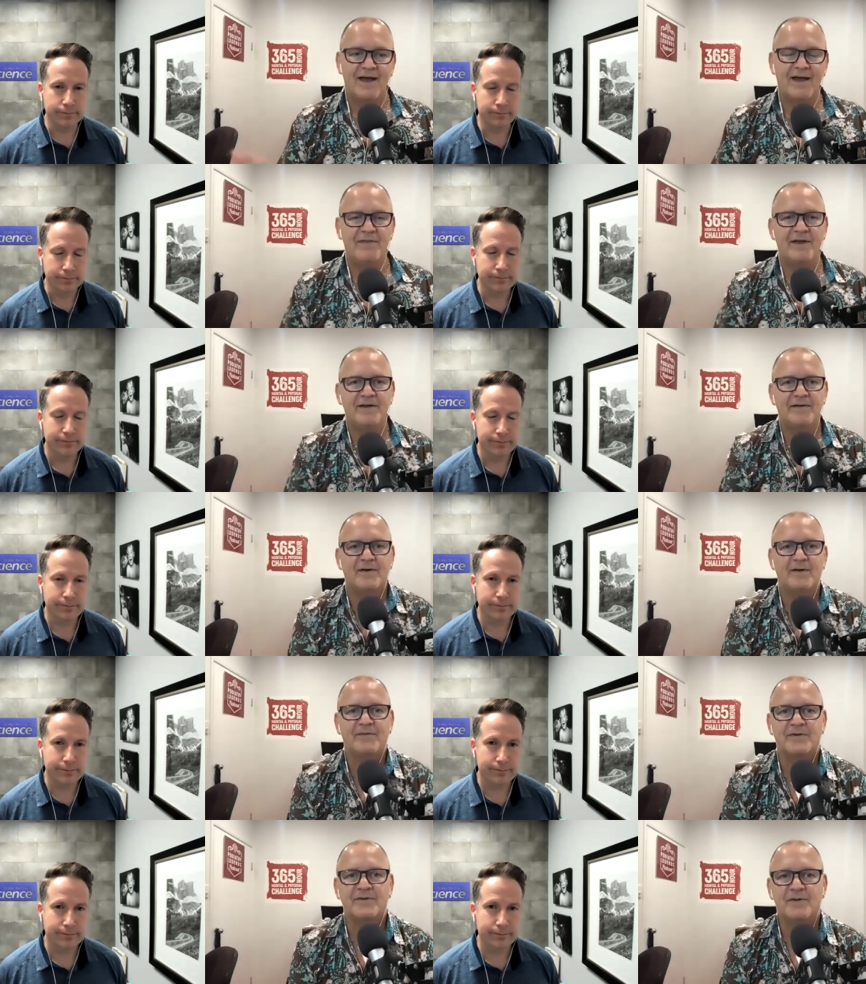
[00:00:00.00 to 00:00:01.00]
Speaker 1: And then
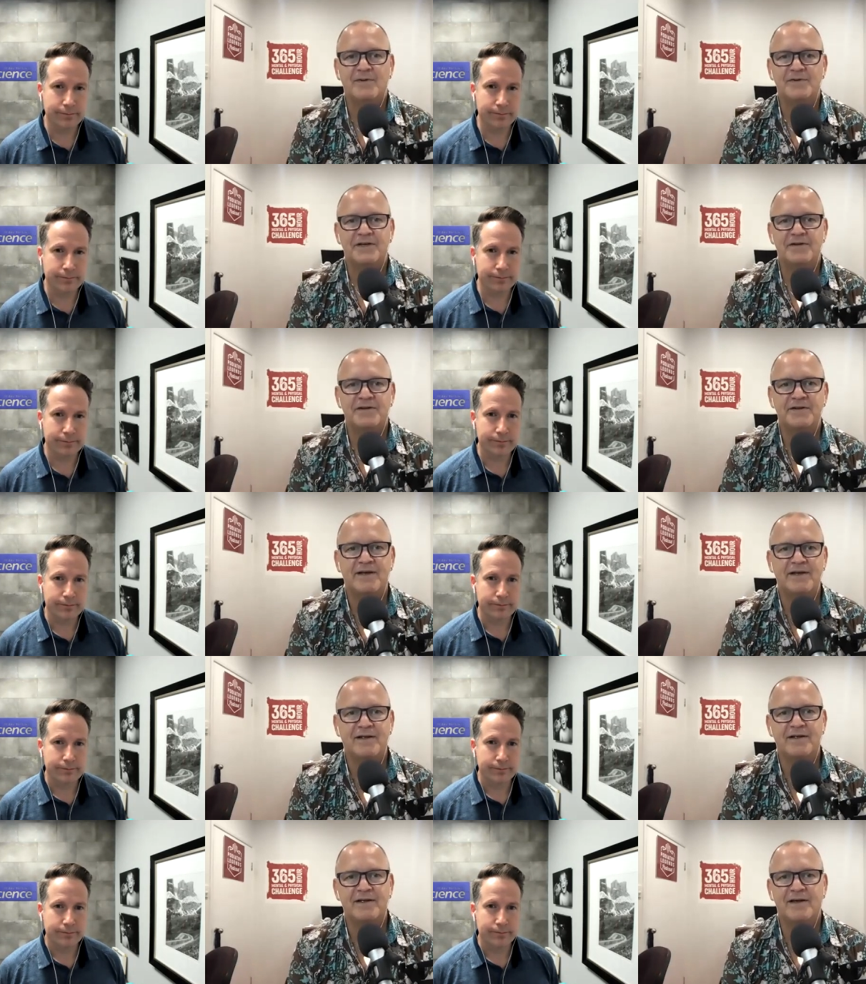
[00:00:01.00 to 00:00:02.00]
all of a sudden I'd
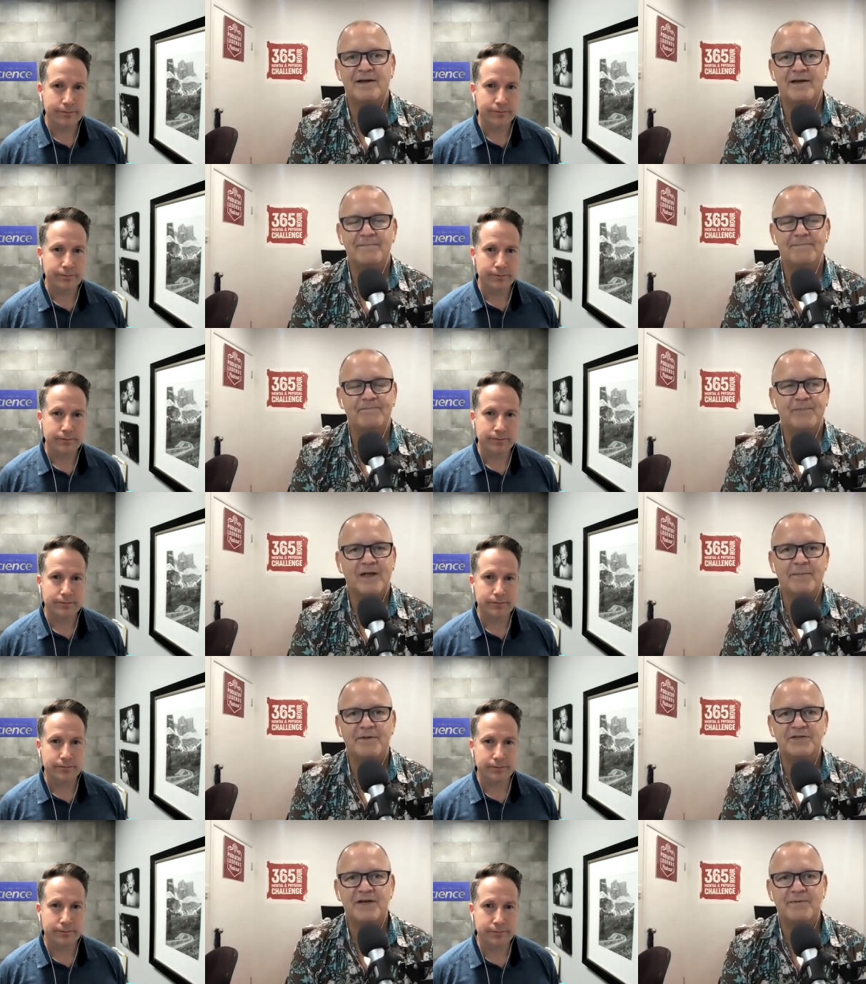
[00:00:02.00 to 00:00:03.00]
take a um,
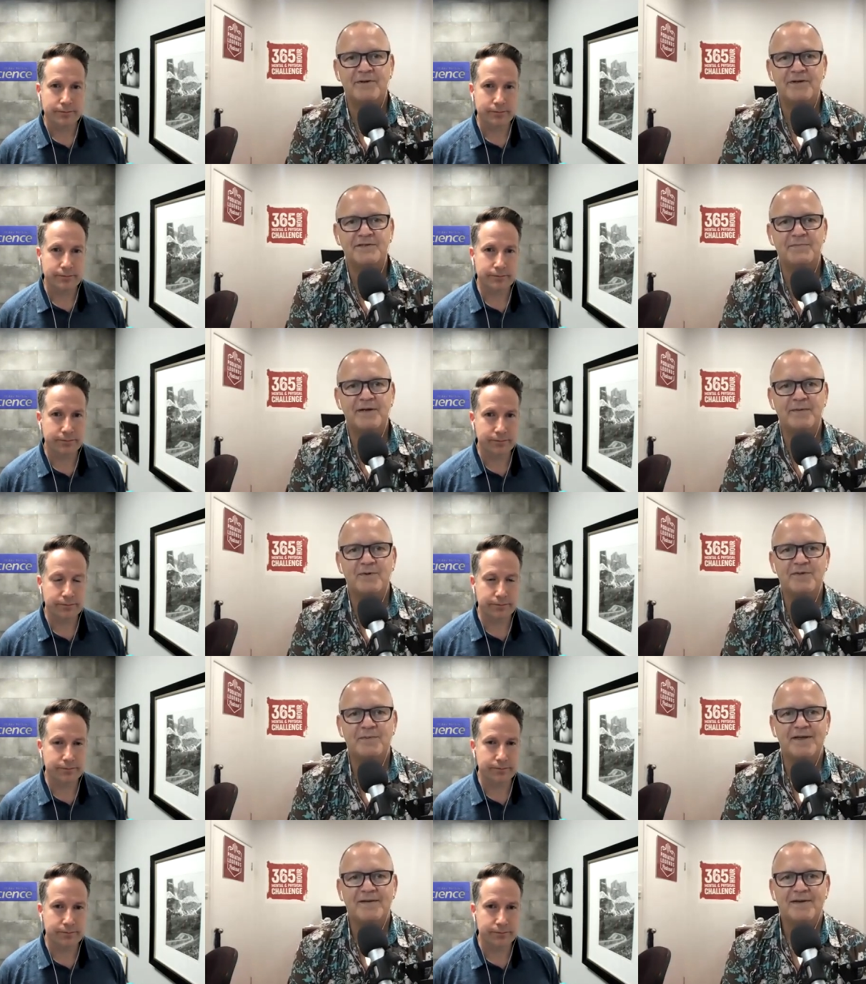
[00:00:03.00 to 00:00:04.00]
couple of Japanese people
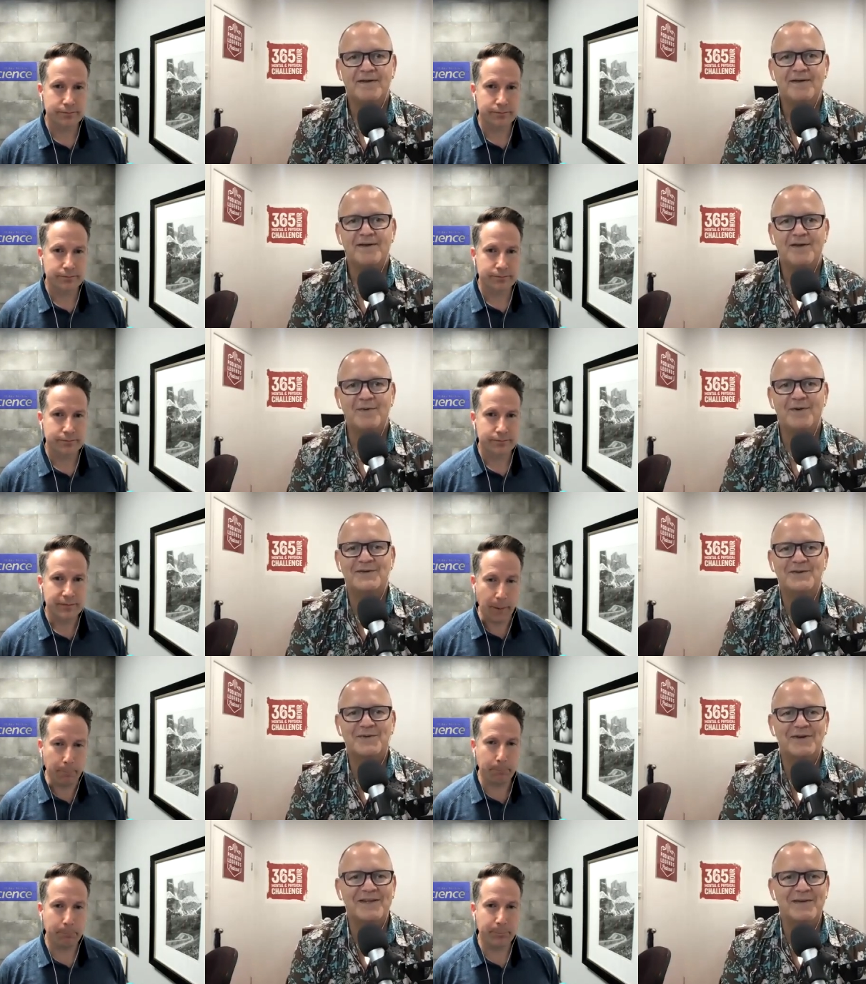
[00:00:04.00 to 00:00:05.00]
with me who were
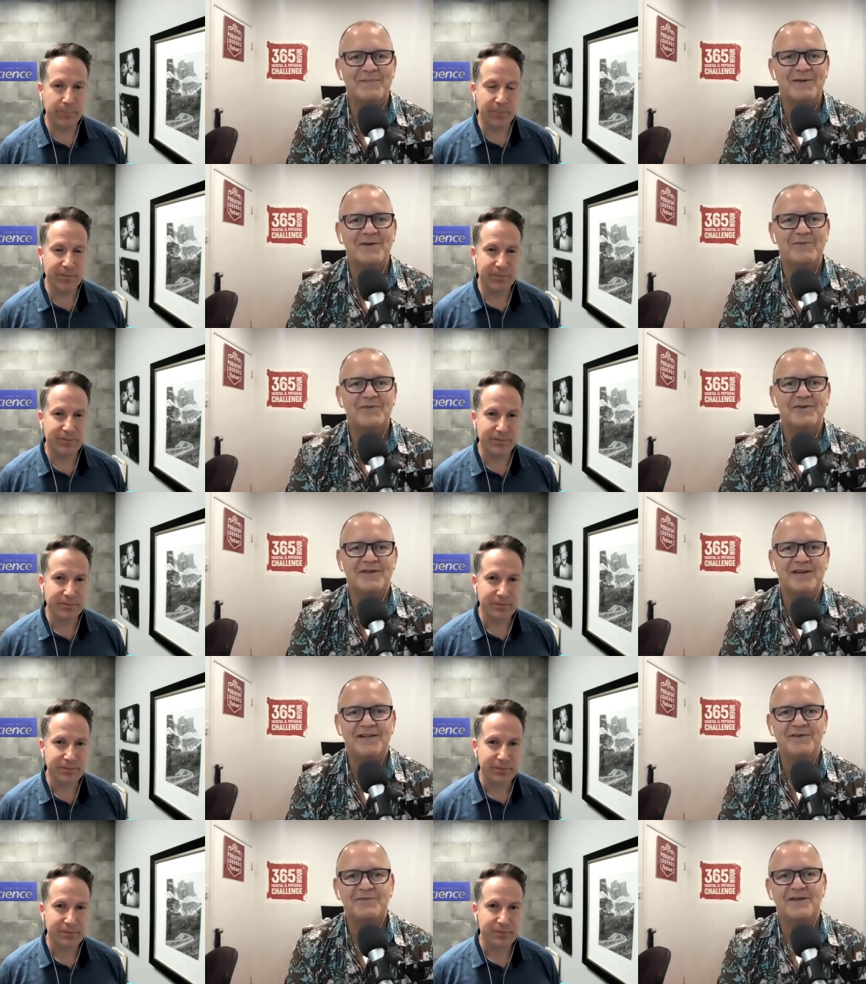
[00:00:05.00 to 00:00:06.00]
trying to get
Speaker 2: me
Speaker 1: off the
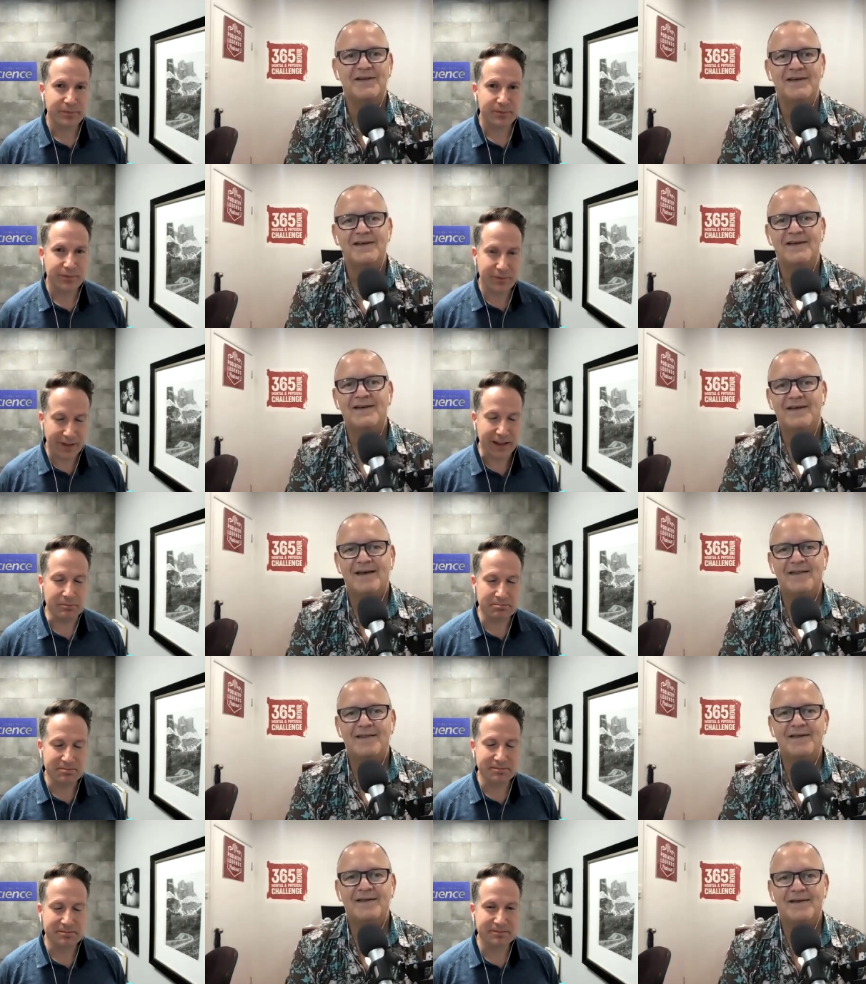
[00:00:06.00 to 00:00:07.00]
chairlift,
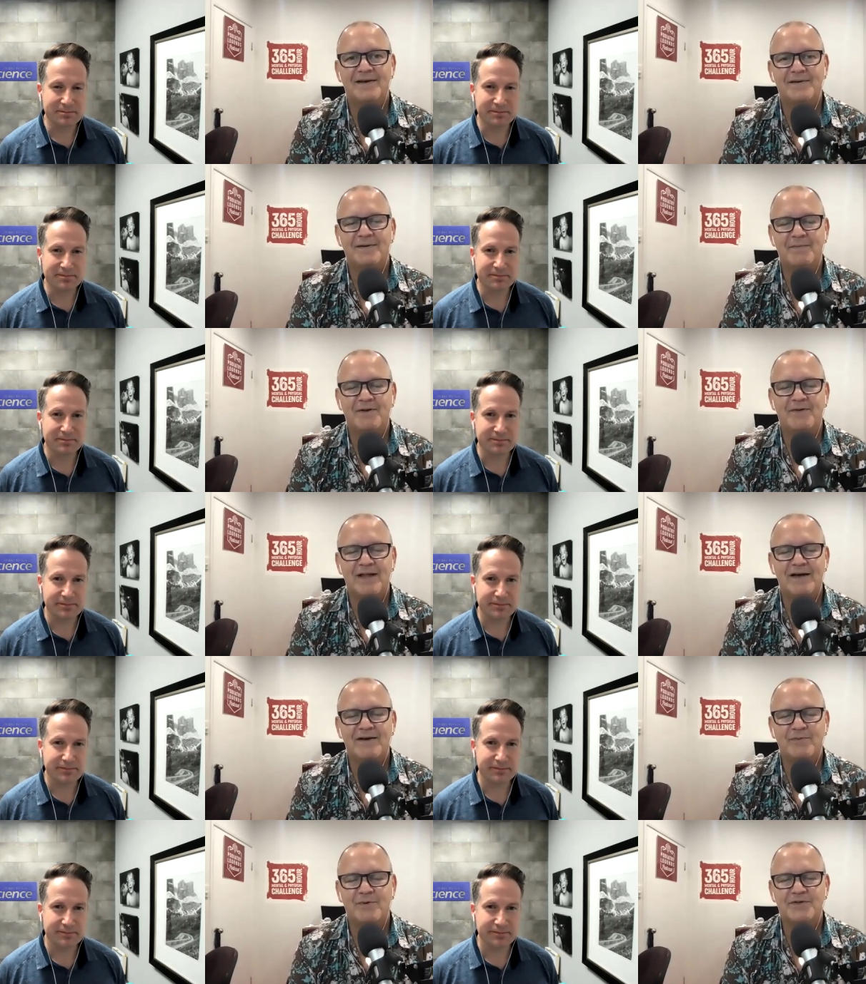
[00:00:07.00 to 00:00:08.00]
and then uh, a bit of a
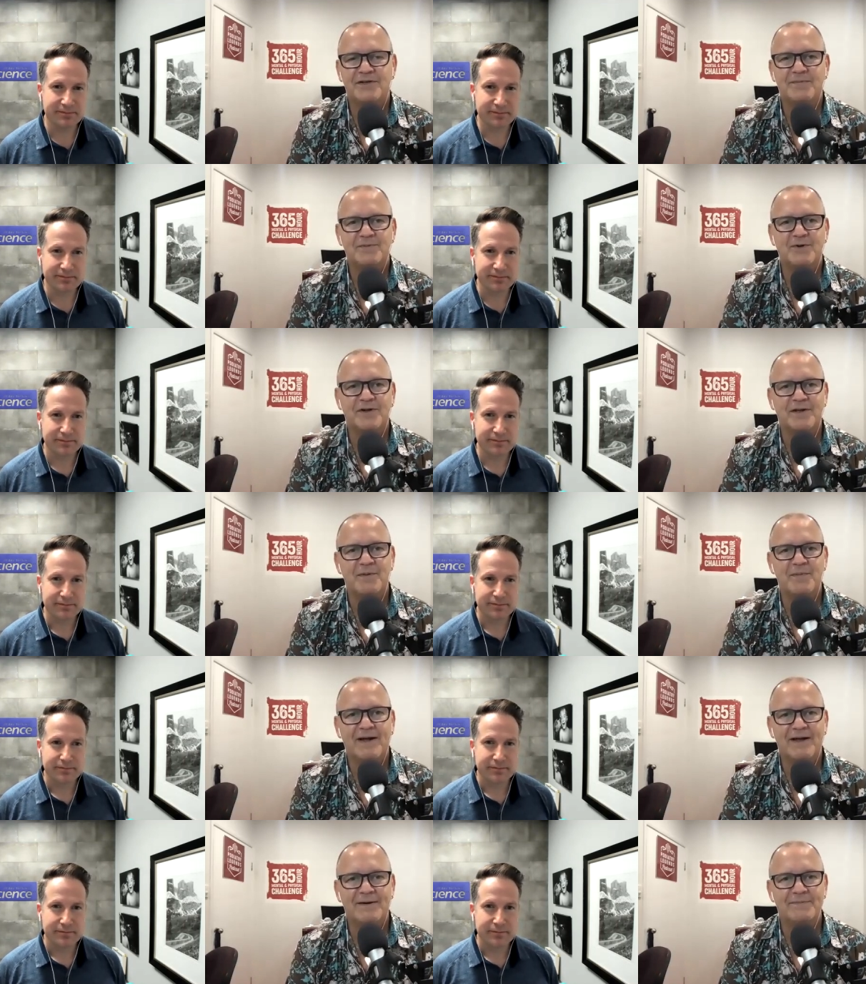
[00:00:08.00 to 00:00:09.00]
laugh watching them try to get me
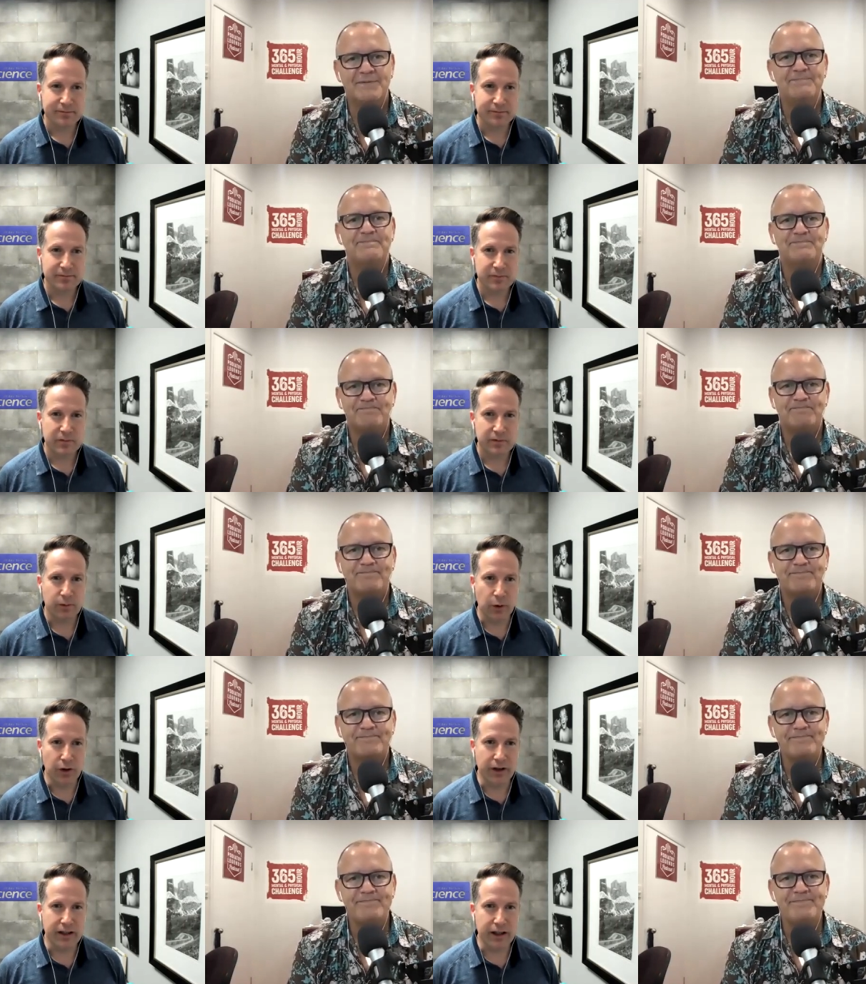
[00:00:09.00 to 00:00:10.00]
back up.
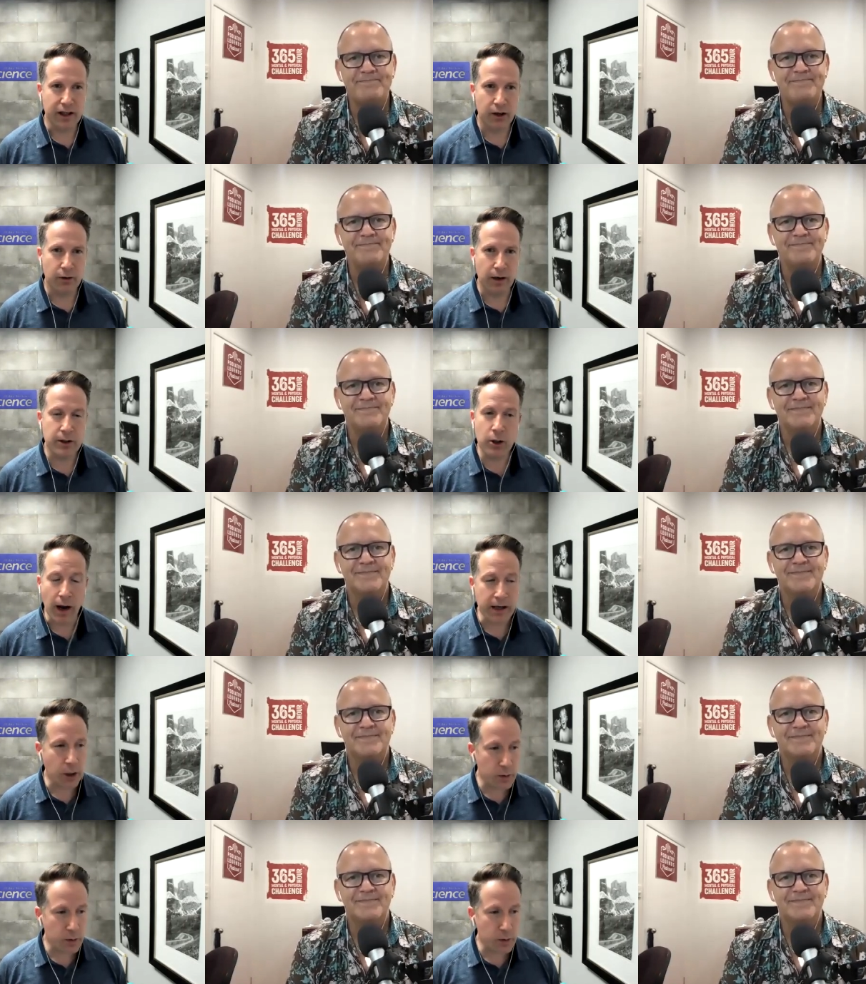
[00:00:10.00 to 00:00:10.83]
Speaker 2: There you go. You know, I know